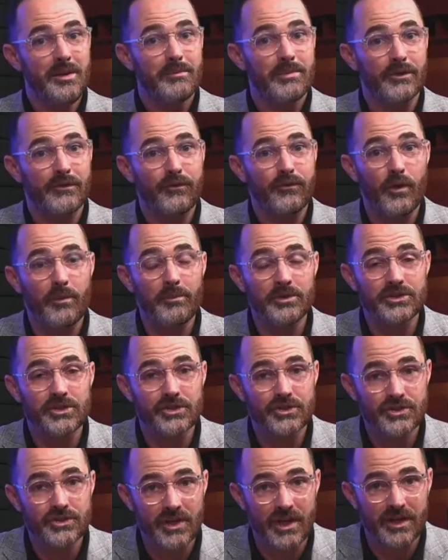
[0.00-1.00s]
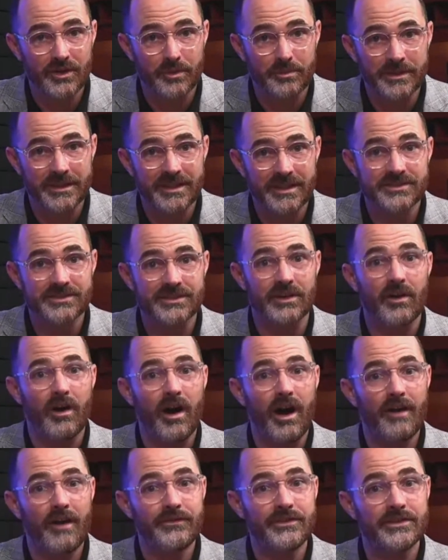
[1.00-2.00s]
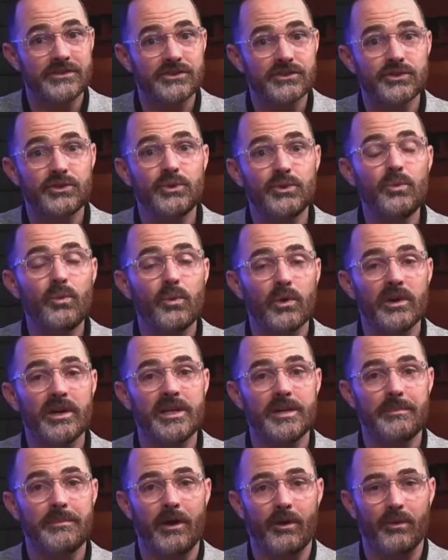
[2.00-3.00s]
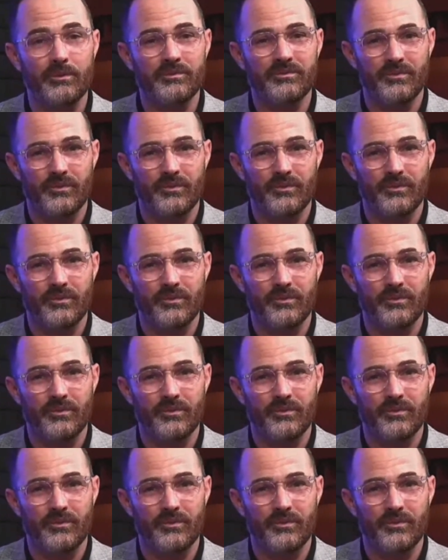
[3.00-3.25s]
performers struggle because they're often too worried about